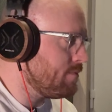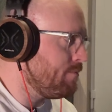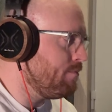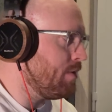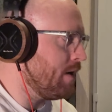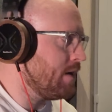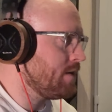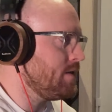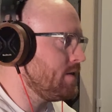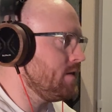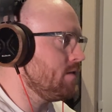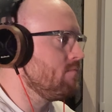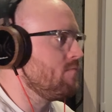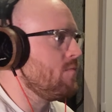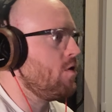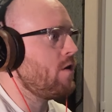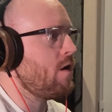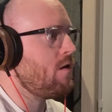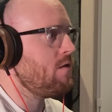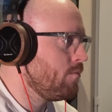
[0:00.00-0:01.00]
bus is
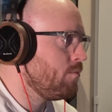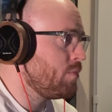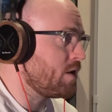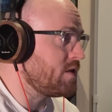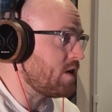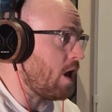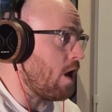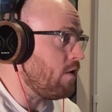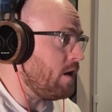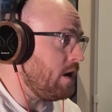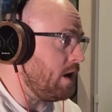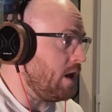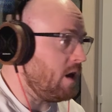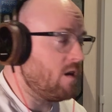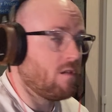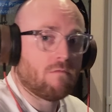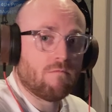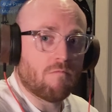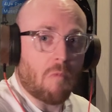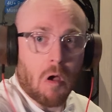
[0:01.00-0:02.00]
mono because I only
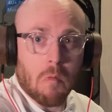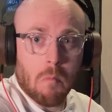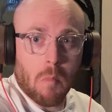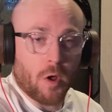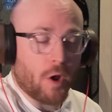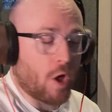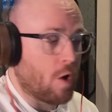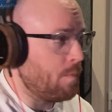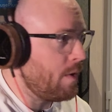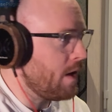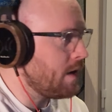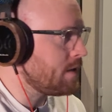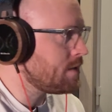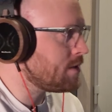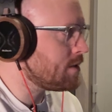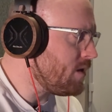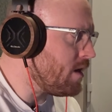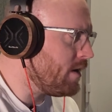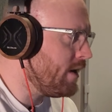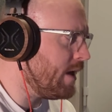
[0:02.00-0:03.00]
need a mono
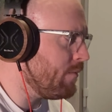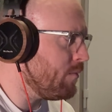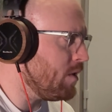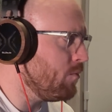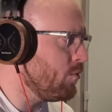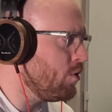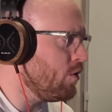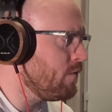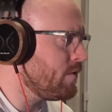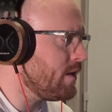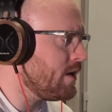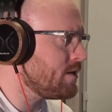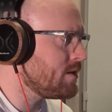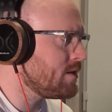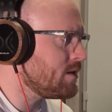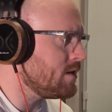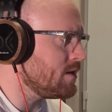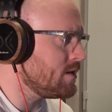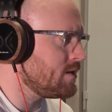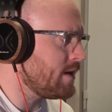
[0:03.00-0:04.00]
bus. Let me move this
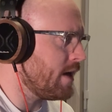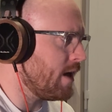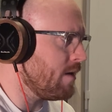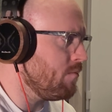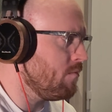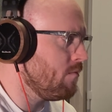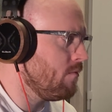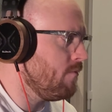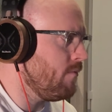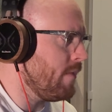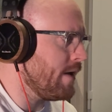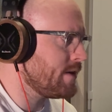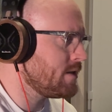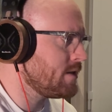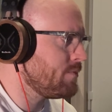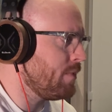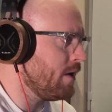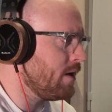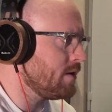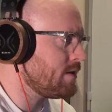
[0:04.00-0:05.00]
to the same mix
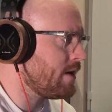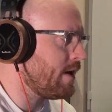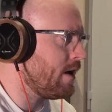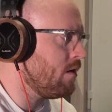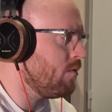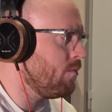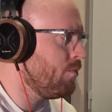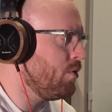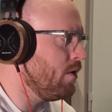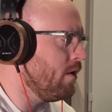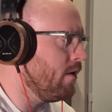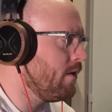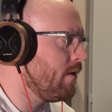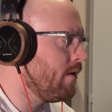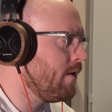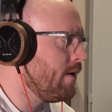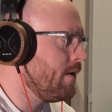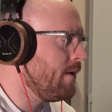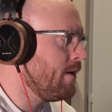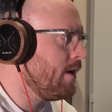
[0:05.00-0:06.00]
bus output
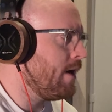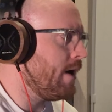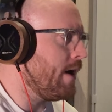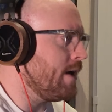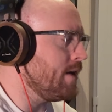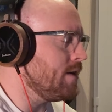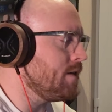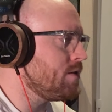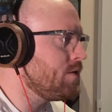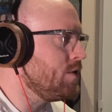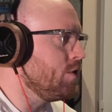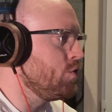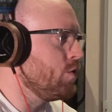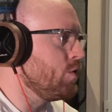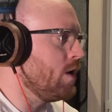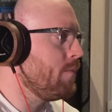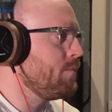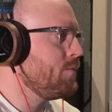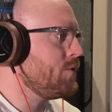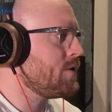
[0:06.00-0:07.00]
as the
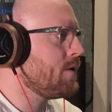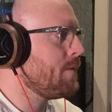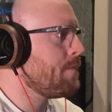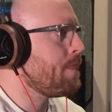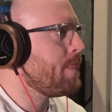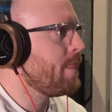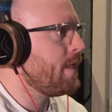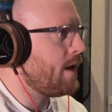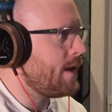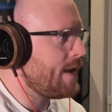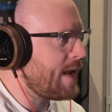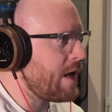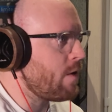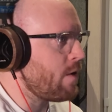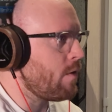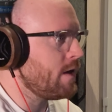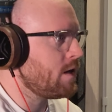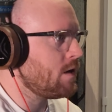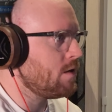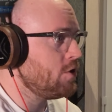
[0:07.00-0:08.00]
drums. And
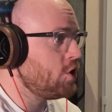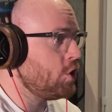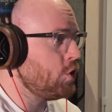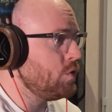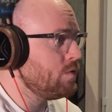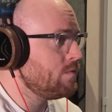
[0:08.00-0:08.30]
now I can do